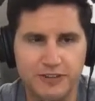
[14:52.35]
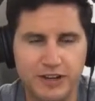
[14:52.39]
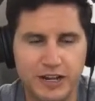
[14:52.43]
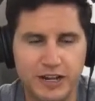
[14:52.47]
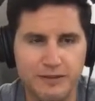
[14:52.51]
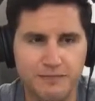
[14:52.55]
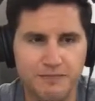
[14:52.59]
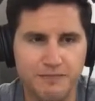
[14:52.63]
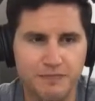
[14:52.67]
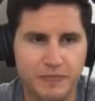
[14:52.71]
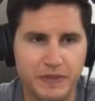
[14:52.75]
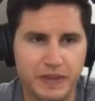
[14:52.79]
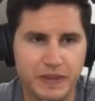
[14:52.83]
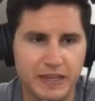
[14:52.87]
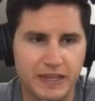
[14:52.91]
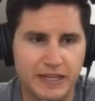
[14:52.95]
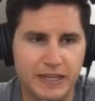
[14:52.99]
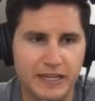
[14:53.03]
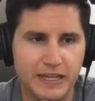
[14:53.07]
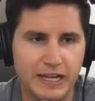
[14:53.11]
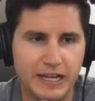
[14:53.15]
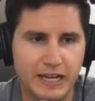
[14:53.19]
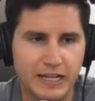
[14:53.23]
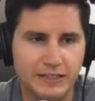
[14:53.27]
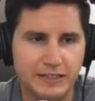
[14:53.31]
And
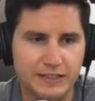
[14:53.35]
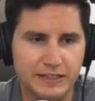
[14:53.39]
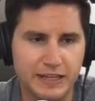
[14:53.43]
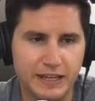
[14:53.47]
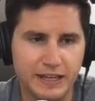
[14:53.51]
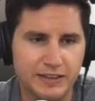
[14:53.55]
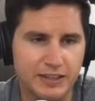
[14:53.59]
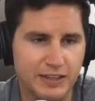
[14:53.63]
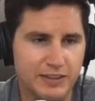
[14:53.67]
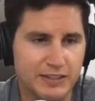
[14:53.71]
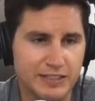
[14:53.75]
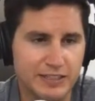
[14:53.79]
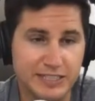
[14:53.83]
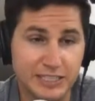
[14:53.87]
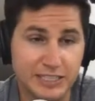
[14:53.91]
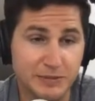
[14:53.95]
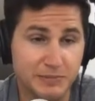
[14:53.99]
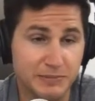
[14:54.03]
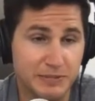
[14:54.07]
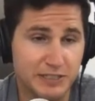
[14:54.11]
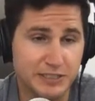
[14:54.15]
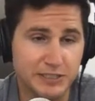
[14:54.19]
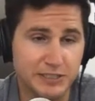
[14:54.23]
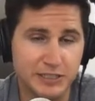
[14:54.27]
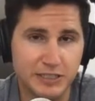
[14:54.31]
I think the
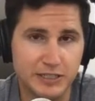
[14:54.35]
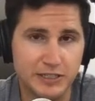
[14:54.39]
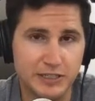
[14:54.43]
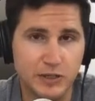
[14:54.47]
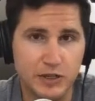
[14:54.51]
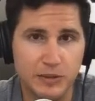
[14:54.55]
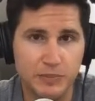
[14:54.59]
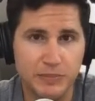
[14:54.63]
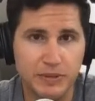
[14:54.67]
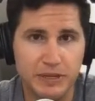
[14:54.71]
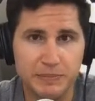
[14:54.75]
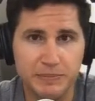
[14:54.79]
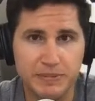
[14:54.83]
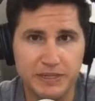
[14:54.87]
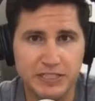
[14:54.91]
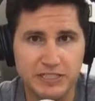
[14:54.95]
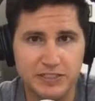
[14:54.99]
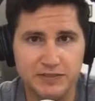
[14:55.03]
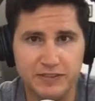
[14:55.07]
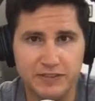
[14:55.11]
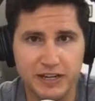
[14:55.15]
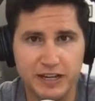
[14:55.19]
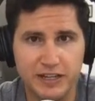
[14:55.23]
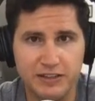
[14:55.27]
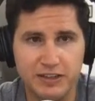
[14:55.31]
discipline's a big
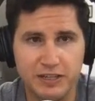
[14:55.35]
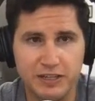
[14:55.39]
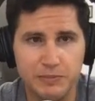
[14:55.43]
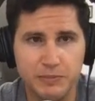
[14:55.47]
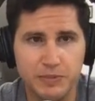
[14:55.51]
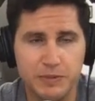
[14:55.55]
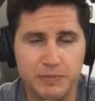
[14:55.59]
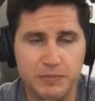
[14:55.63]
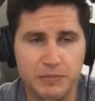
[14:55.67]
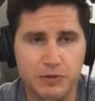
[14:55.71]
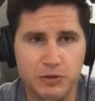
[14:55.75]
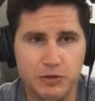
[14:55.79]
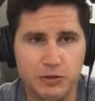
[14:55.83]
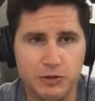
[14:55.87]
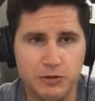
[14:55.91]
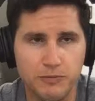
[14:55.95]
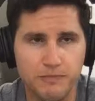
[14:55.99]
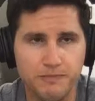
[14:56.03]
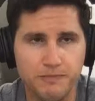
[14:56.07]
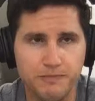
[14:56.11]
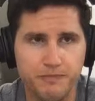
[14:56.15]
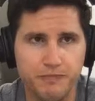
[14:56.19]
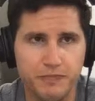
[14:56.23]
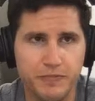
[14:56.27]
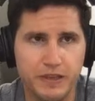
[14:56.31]
piece of it. I think people,
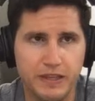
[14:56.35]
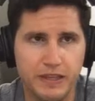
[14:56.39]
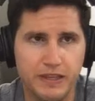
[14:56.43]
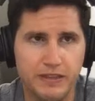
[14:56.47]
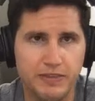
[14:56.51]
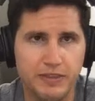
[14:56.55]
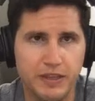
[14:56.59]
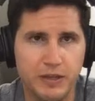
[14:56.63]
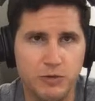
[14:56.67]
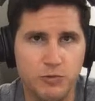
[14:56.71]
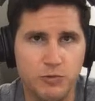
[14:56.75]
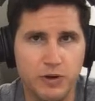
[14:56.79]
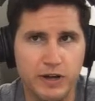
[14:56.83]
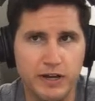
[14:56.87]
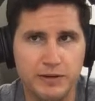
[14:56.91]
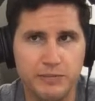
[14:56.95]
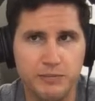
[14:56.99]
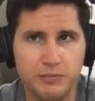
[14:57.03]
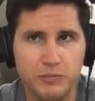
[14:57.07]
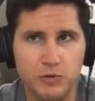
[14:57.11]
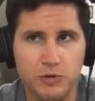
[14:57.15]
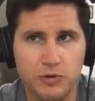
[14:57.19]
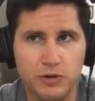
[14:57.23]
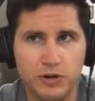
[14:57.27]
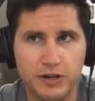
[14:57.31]
they want
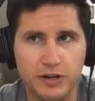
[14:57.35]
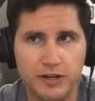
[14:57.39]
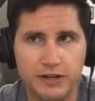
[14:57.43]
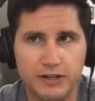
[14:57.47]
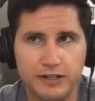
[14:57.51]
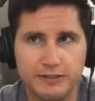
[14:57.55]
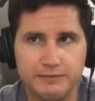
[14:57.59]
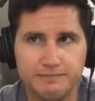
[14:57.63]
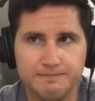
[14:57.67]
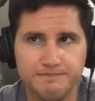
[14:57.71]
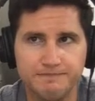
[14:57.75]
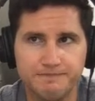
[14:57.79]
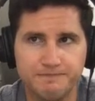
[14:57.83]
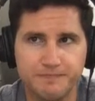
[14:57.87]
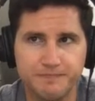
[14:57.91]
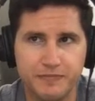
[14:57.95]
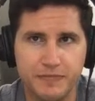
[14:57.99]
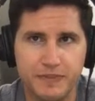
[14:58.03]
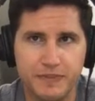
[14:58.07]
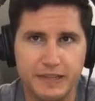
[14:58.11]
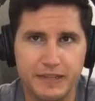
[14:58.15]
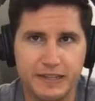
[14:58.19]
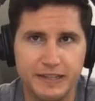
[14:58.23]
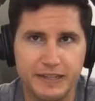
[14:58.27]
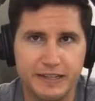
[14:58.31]
more
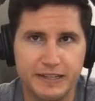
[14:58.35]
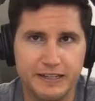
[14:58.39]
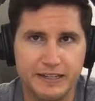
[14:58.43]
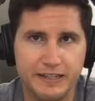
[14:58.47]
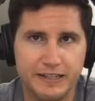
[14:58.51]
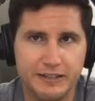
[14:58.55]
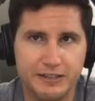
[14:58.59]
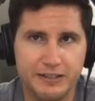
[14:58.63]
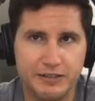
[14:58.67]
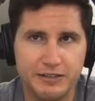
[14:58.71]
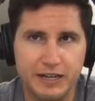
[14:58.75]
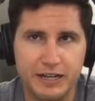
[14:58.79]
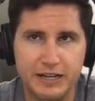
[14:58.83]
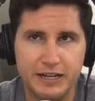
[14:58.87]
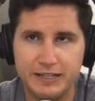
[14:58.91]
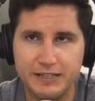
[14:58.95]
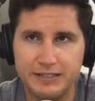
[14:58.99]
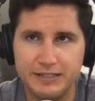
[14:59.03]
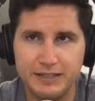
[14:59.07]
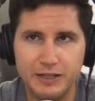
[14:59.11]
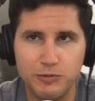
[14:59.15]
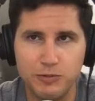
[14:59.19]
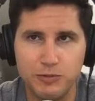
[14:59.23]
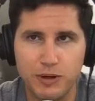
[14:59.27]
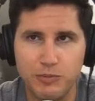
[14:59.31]

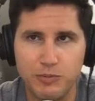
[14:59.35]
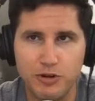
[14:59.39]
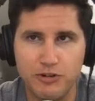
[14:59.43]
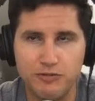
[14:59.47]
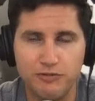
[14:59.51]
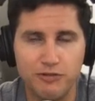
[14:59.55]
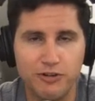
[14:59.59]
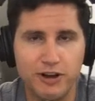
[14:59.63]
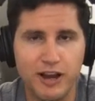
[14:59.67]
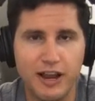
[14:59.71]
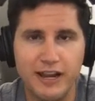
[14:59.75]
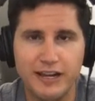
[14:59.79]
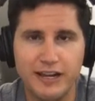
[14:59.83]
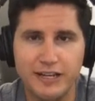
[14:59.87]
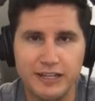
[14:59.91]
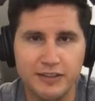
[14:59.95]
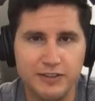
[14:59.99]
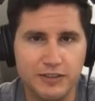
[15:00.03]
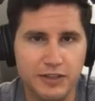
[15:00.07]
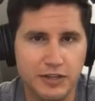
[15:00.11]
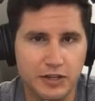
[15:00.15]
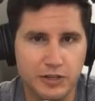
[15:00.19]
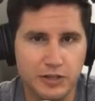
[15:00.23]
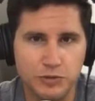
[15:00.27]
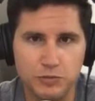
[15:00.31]
variety in
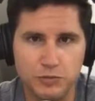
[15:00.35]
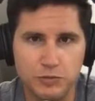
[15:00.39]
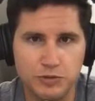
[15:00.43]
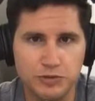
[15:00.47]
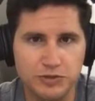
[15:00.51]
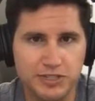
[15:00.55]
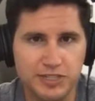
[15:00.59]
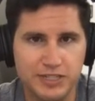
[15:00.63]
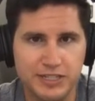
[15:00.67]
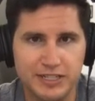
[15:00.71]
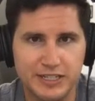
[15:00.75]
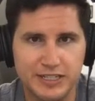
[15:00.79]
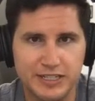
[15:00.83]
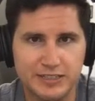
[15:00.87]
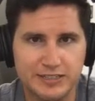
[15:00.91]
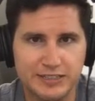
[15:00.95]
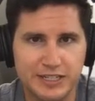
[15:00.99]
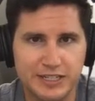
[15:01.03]
their routines.